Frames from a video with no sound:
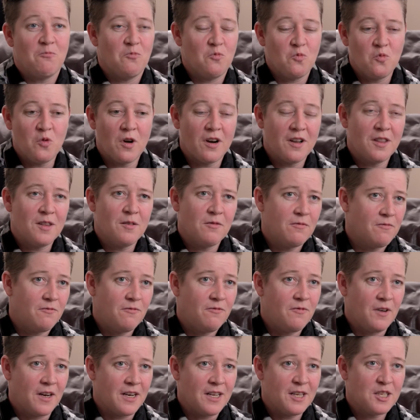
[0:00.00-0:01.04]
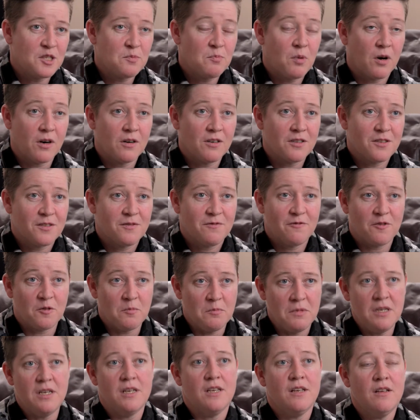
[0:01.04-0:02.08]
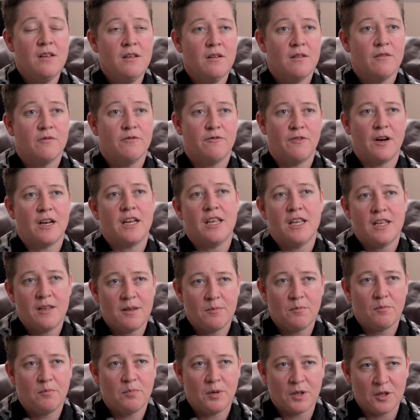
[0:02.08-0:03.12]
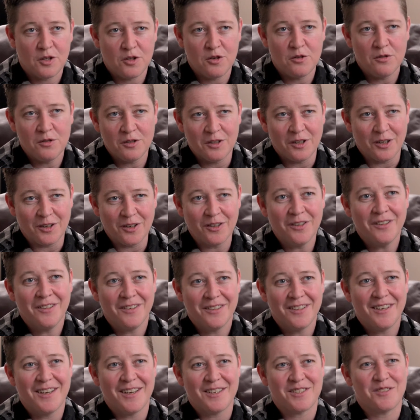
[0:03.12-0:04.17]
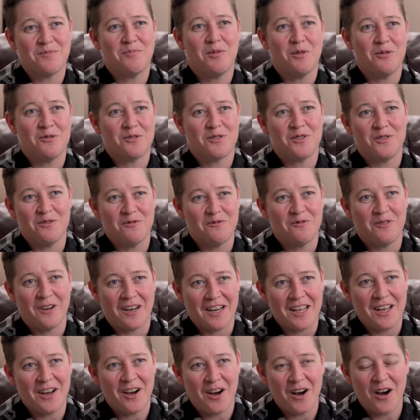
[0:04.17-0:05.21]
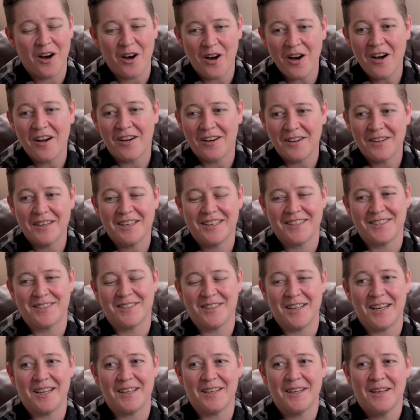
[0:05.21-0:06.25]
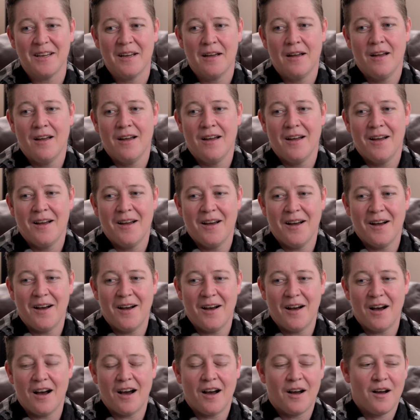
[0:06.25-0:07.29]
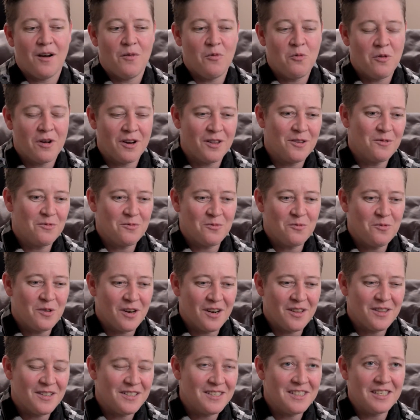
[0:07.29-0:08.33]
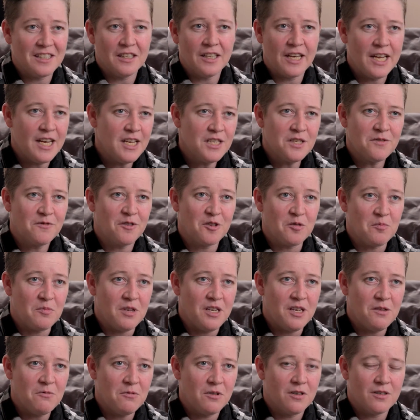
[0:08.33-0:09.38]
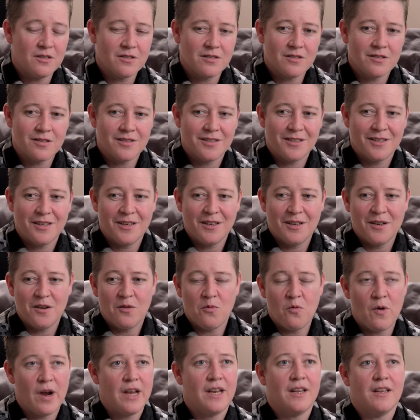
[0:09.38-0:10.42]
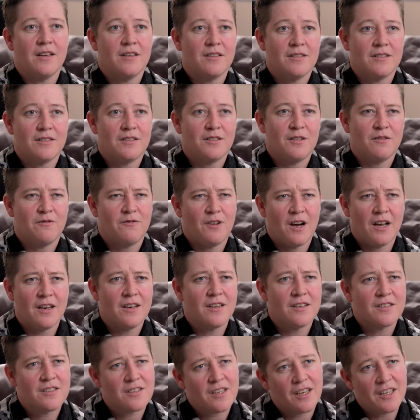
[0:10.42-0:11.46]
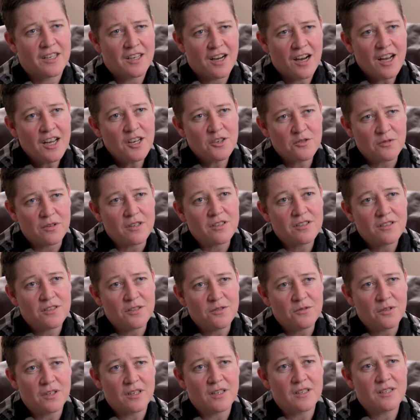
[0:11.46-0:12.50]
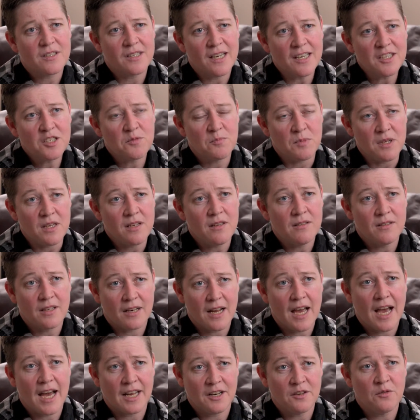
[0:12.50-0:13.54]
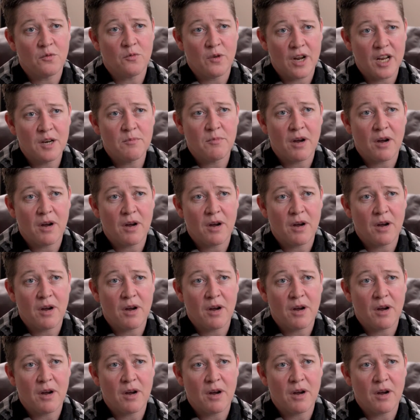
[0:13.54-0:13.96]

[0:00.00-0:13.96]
one of the funniest parts for me, funny peculiar as opposed to funny ha-ha, is that one of the delays for me was waiting to find a psychiatrist who could assess me that hadn't read